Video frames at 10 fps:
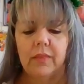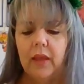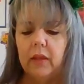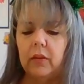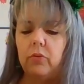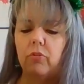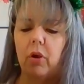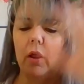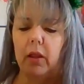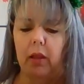that can
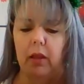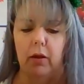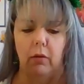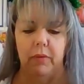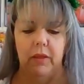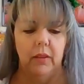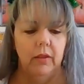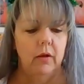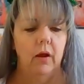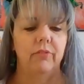dry and I'll peel
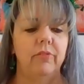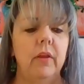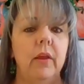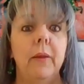it off.